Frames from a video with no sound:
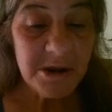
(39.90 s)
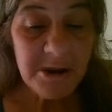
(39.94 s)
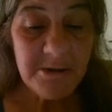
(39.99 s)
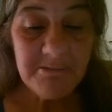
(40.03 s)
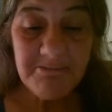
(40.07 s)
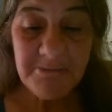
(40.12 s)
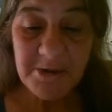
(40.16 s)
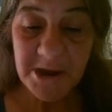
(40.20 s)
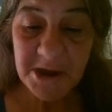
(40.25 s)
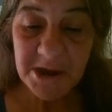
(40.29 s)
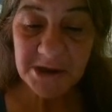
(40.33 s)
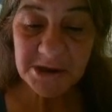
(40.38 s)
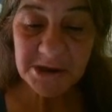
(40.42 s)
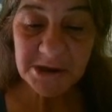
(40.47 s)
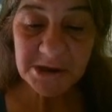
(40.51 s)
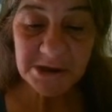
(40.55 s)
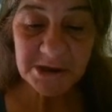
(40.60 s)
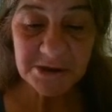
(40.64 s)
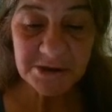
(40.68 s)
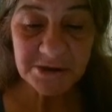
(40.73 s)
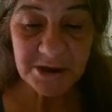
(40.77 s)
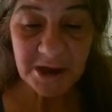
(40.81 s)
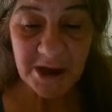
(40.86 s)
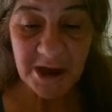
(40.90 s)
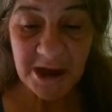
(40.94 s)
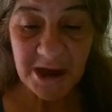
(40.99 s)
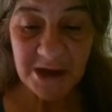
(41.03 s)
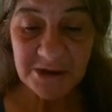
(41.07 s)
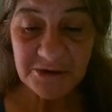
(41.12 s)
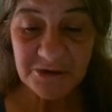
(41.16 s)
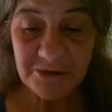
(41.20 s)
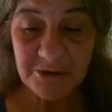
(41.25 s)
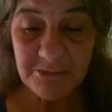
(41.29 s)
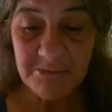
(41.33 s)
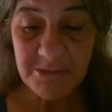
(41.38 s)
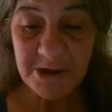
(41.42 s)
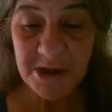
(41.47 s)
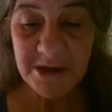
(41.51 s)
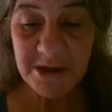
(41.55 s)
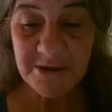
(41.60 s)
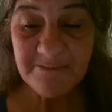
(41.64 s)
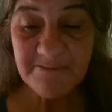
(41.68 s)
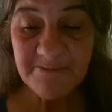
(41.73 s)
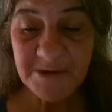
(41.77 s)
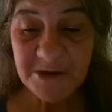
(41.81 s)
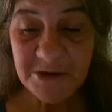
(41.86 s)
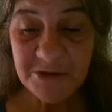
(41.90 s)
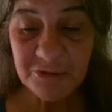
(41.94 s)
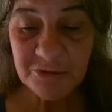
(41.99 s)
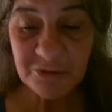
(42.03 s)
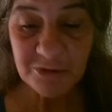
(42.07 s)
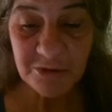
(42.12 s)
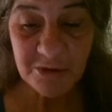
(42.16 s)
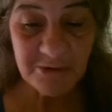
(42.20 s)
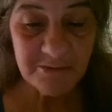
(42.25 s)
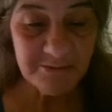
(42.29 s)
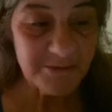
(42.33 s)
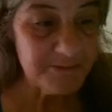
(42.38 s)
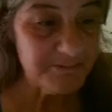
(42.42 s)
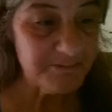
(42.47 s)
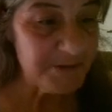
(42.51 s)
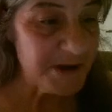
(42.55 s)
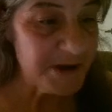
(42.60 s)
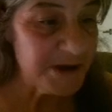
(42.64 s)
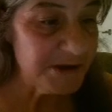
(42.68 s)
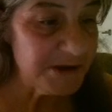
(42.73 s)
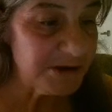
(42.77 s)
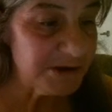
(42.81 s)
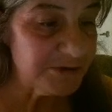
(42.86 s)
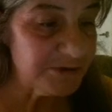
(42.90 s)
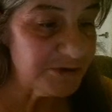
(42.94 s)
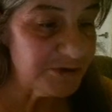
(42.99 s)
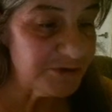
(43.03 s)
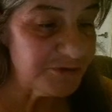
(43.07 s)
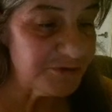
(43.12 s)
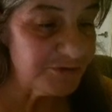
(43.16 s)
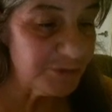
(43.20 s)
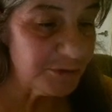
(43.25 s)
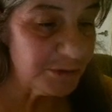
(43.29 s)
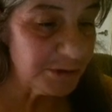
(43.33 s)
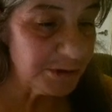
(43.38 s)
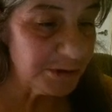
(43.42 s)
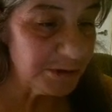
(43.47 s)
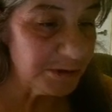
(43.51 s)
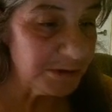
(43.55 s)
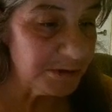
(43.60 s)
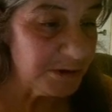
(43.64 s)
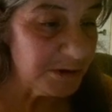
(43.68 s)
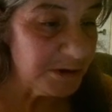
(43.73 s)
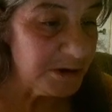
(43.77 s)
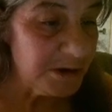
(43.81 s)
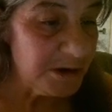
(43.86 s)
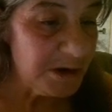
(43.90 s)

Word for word: Panic attacks, the main feature of a panic disorder,